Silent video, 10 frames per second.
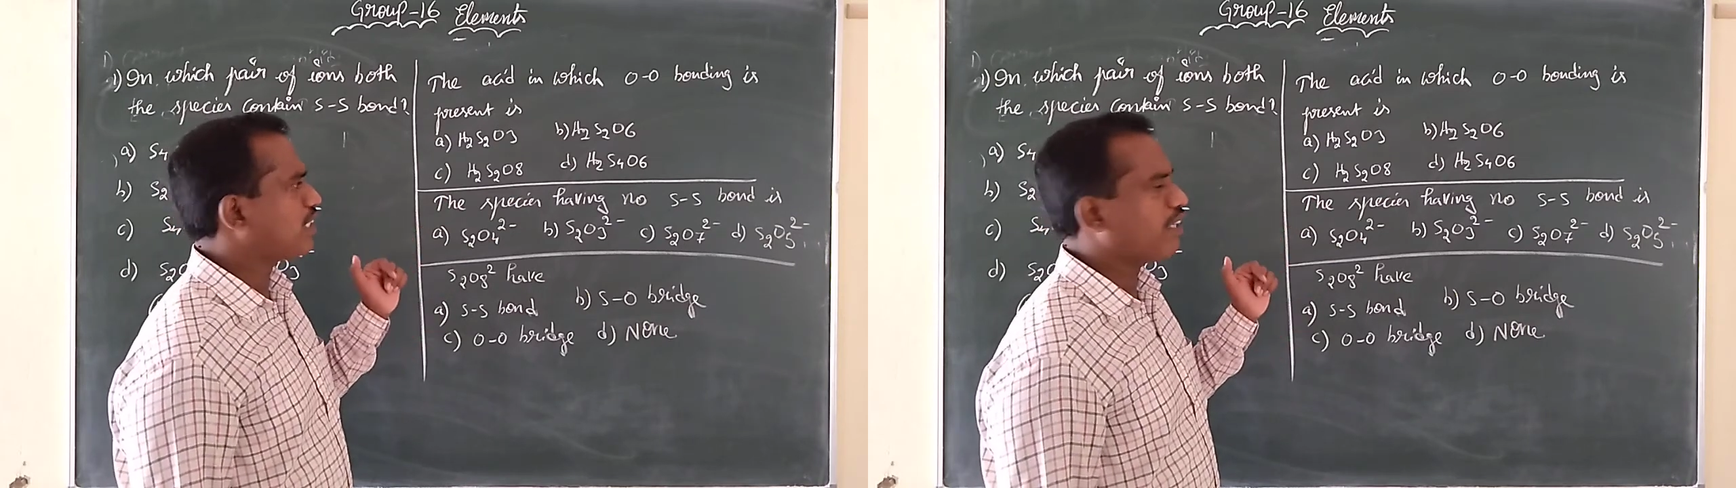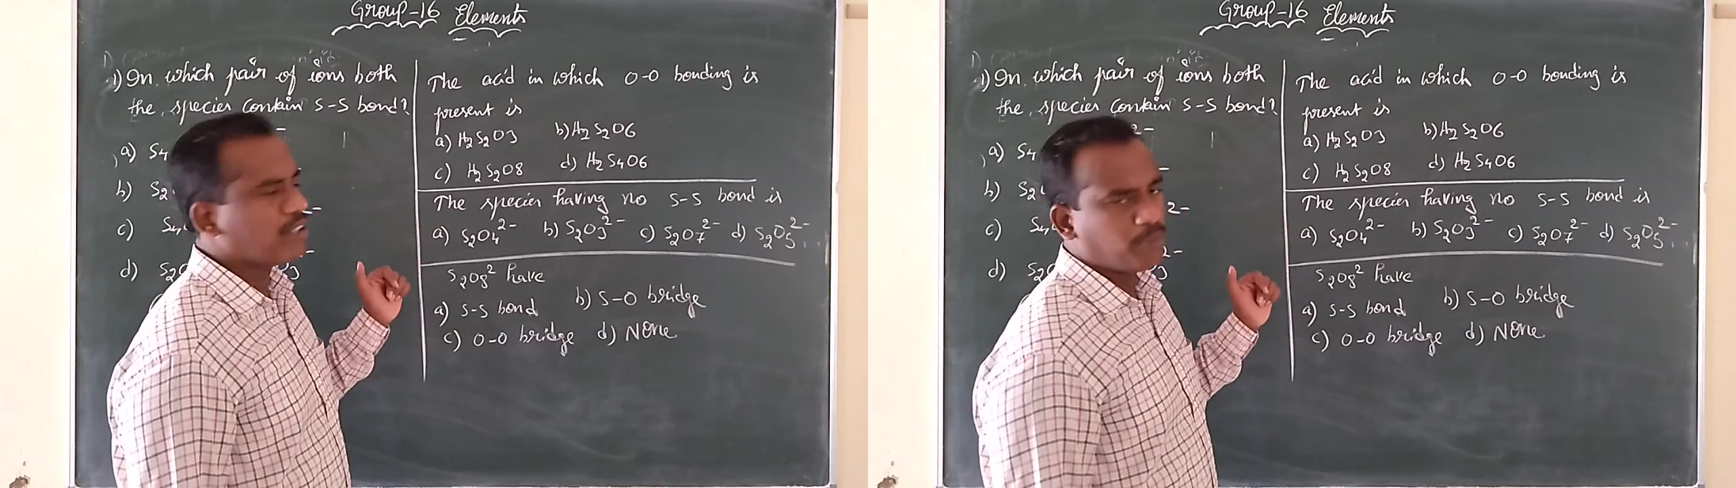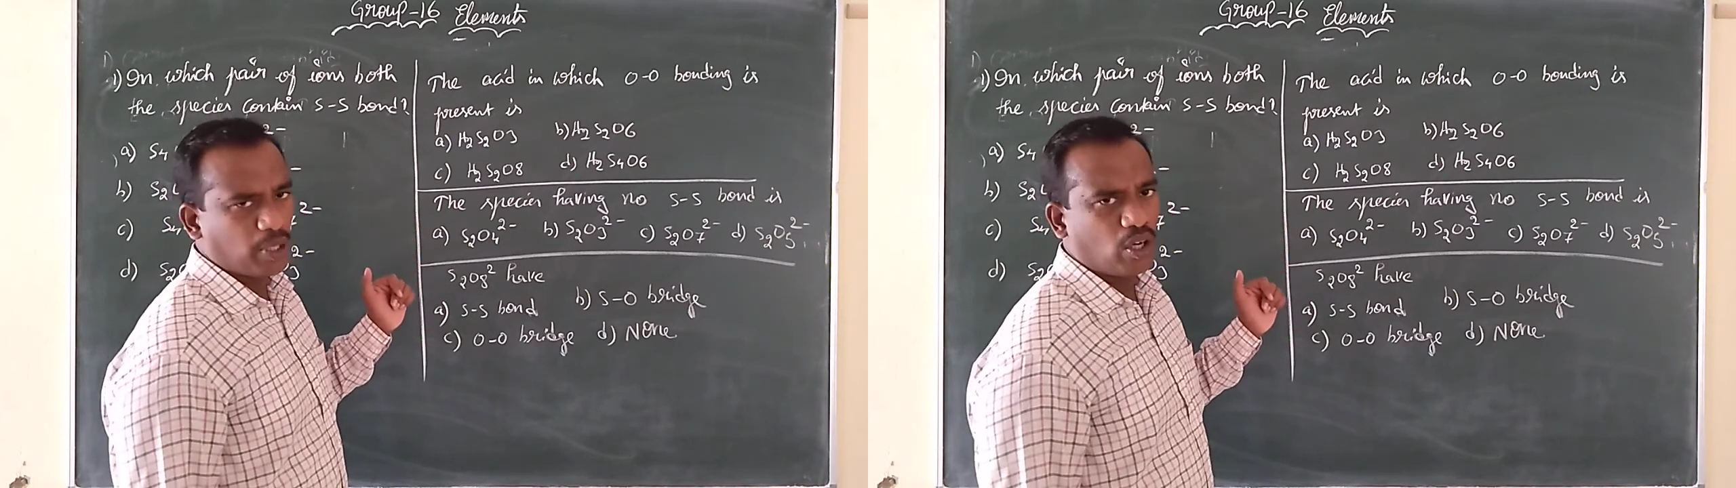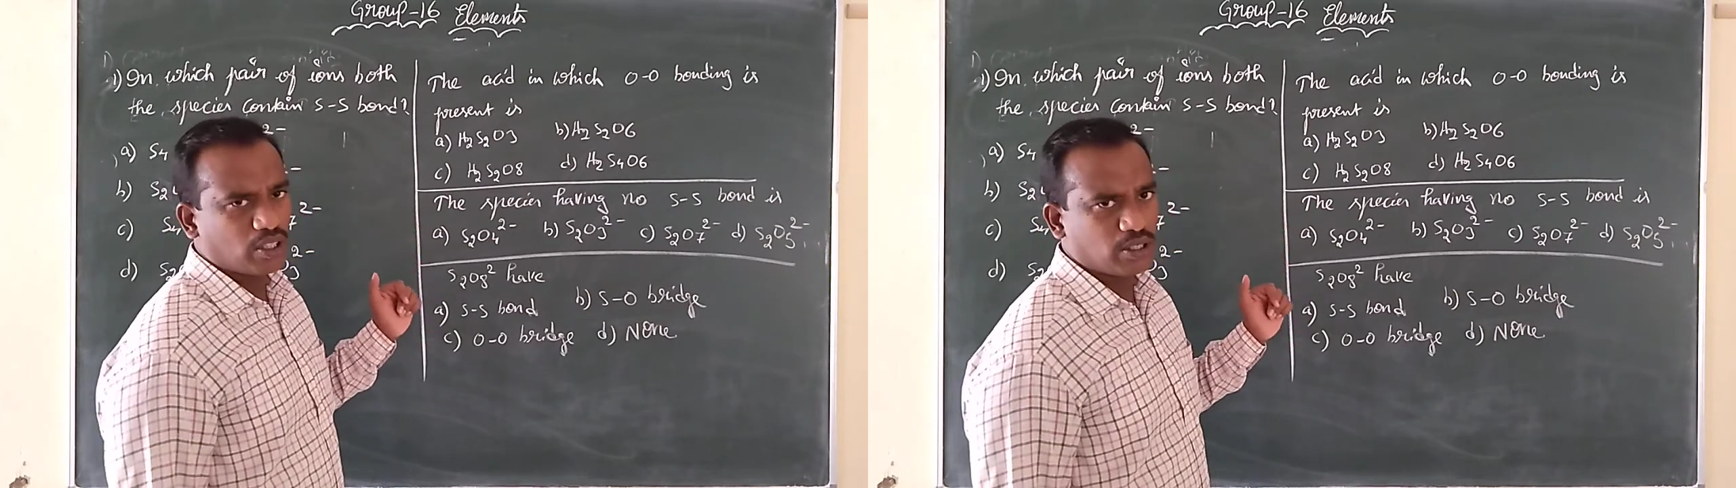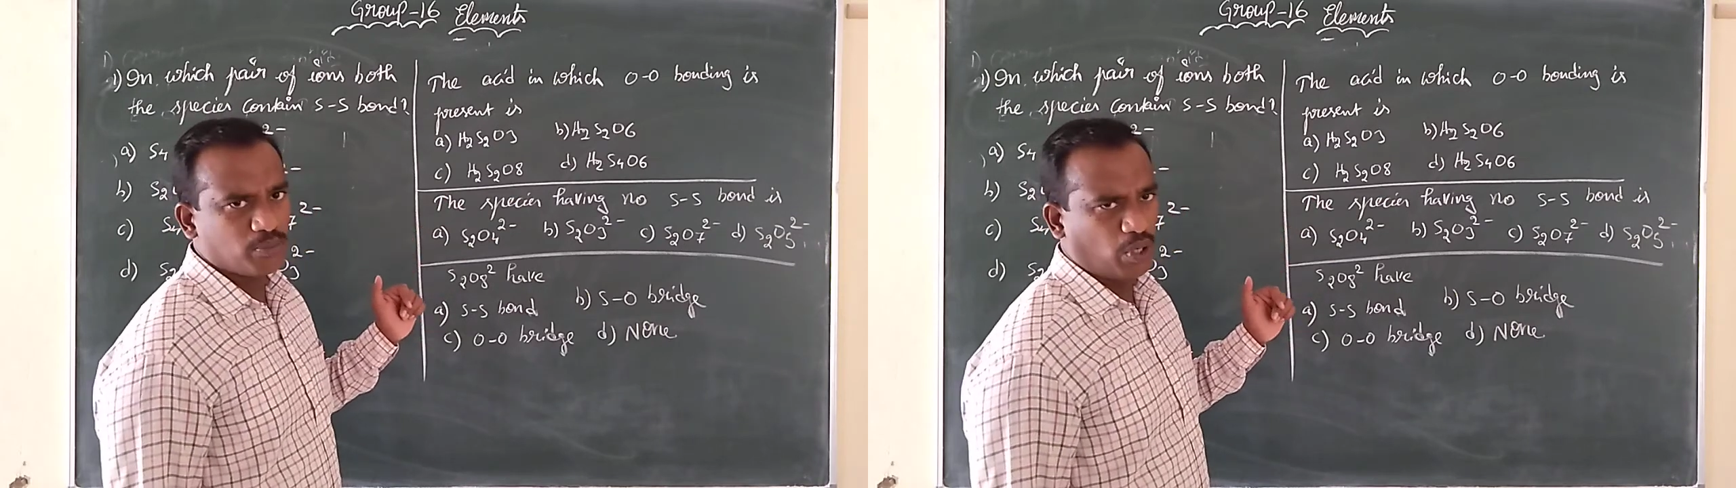having
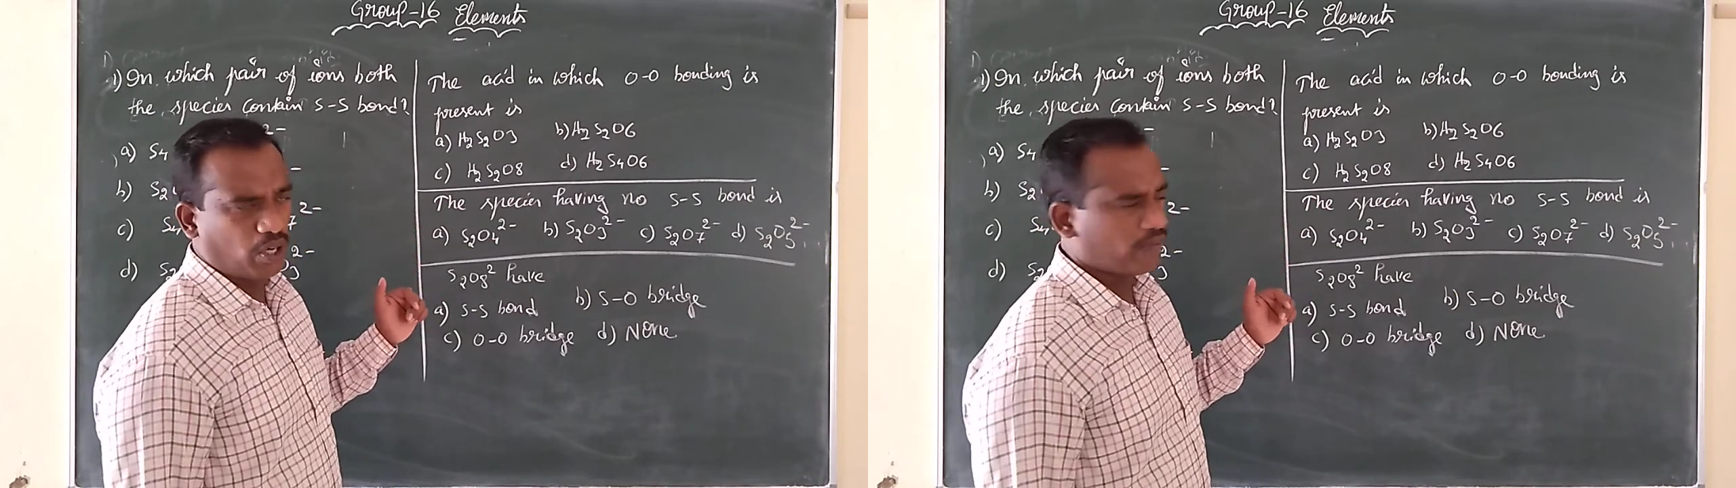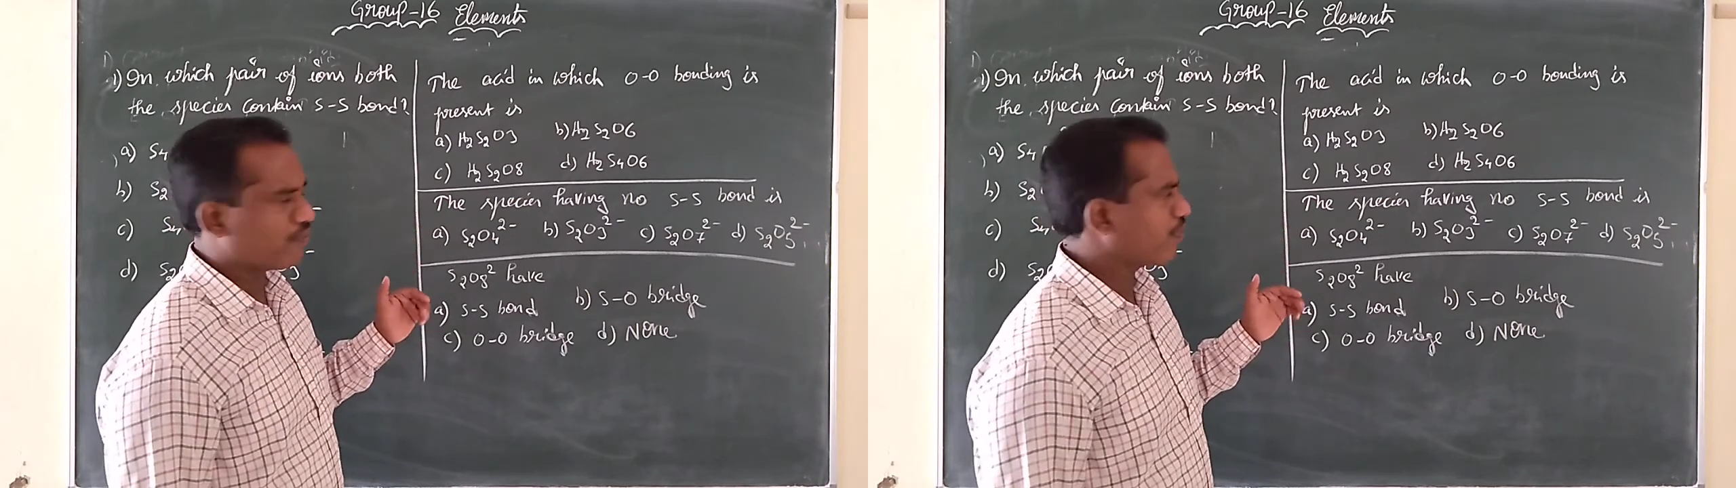peroxy bond.